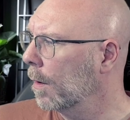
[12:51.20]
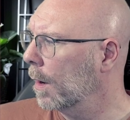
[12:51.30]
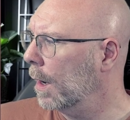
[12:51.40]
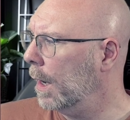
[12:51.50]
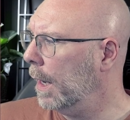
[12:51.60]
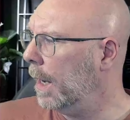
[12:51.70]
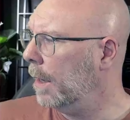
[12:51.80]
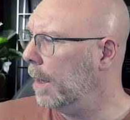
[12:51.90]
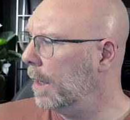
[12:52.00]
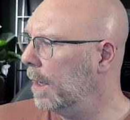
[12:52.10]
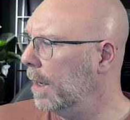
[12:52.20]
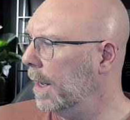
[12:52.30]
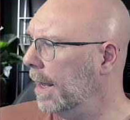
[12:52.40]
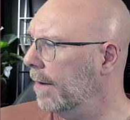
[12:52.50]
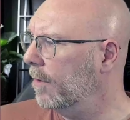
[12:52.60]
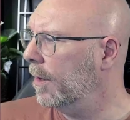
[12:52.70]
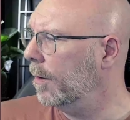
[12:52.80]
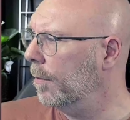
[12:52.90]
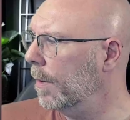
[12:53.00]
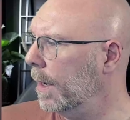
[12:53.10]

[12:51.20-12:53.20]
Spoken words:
And I can have them,